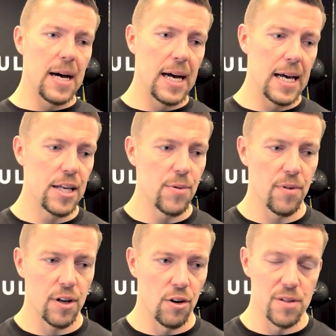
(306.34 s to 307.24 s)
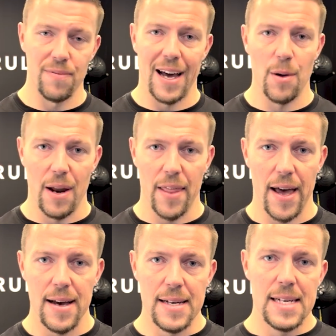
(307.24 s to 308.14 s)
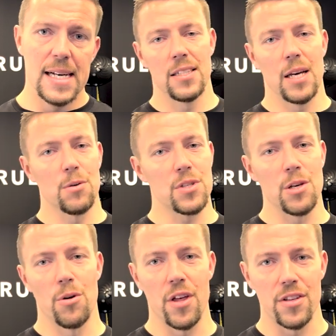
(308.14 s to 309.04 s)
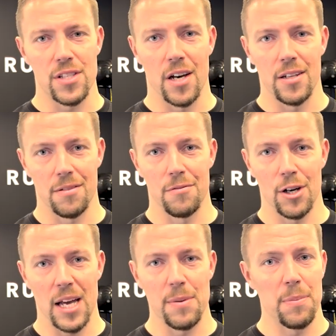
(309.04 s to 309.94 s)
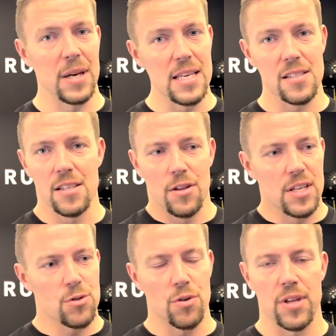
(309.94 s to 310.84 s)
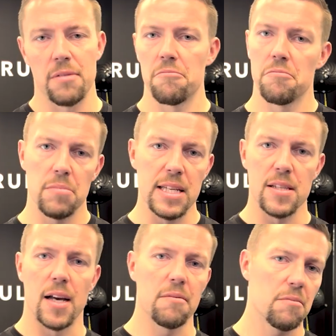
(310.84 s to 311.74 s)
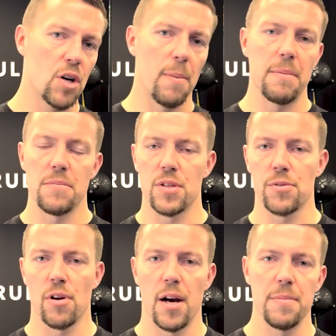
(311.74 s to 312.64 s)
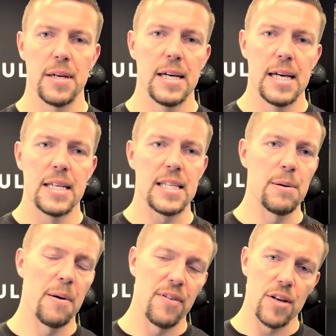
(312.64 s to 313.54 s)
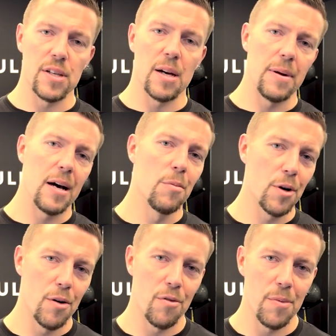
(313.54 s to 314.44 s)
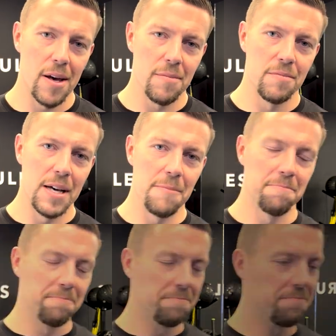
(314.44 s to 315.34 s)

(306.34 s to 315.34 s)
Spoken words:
and you got some value out of that. Yeah, we'll see you on the other side. Okay, but please, this sort of thing, please like, comment, subscribe, see when my videos are coming out, and we'll go from there. Yep.